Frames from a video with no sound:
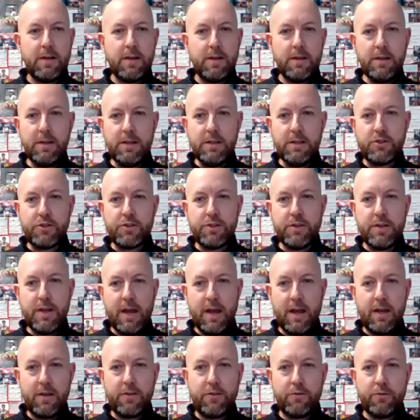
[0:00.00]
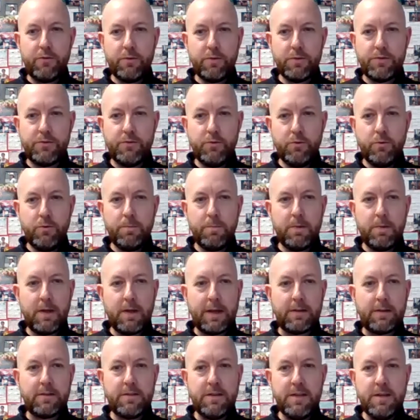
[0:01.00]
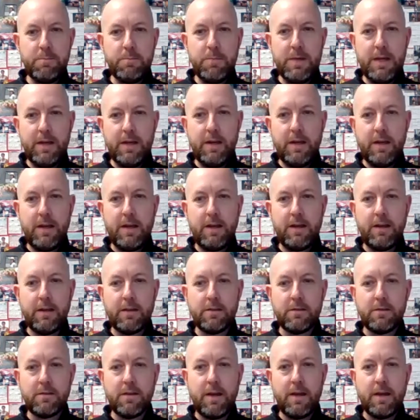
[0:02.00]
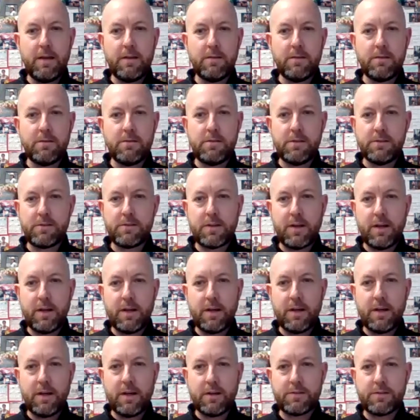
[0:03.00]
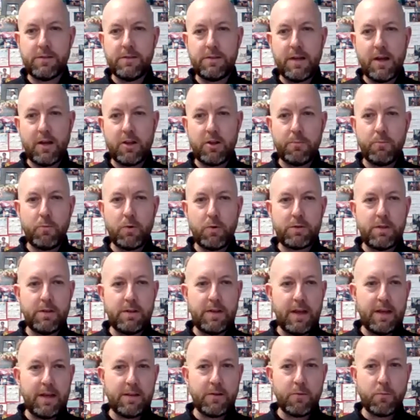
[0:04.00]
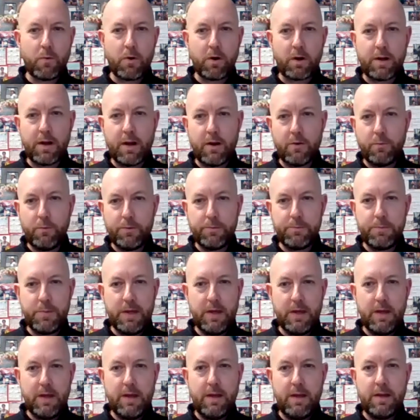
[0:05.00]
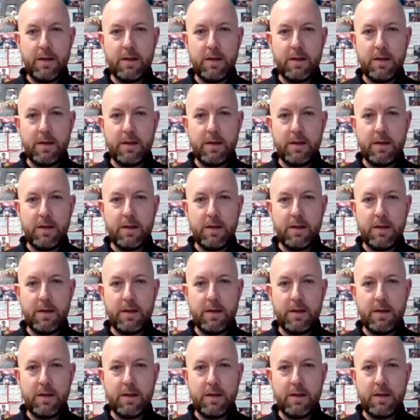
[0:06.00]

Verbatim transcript: each day through a Zoom like team meeting, and, and discuss and tell them what the daily workout would be.